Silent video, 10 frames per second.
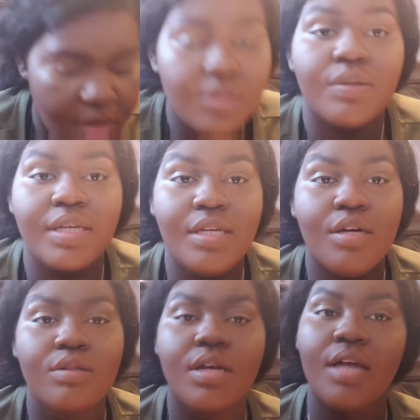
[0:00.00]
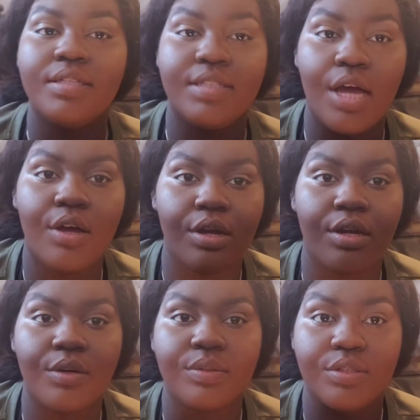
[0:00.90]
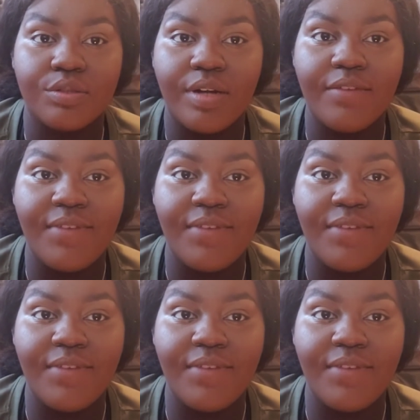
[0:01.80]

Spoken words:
So he goes on to tell her with a straight